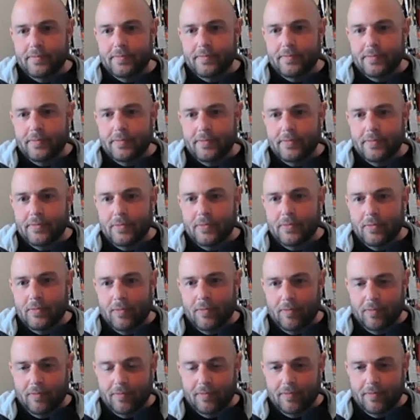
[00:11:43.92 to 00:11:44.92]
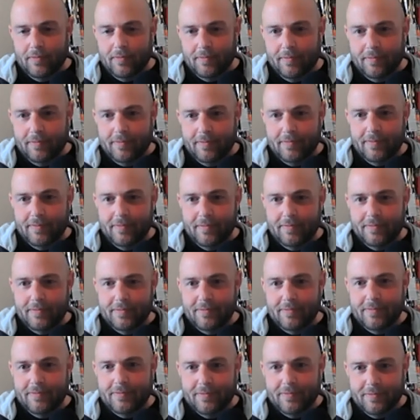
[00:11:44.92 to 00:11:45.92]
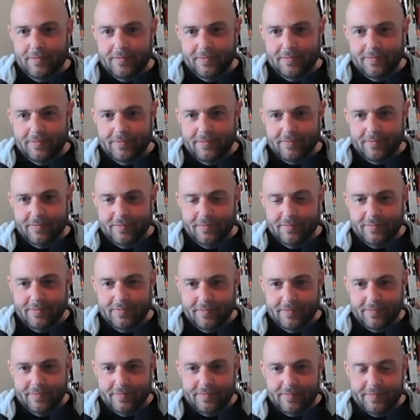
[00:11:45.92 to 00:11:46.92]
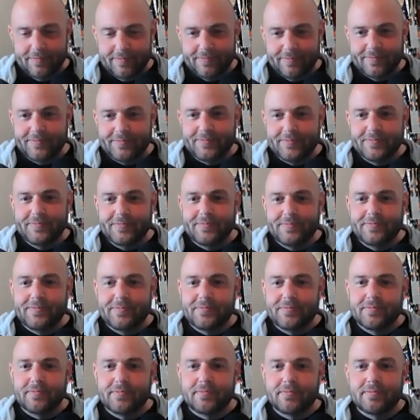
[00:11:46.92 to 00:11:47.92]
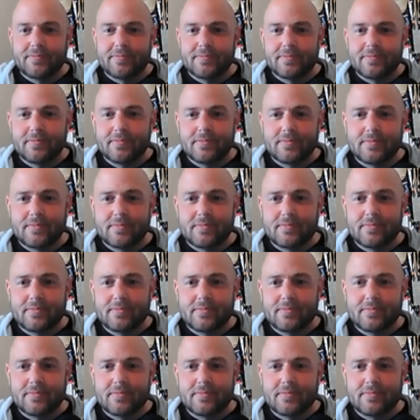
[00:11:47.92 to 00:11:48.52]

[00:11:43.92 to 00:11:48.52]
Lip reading: This person isn't speaking.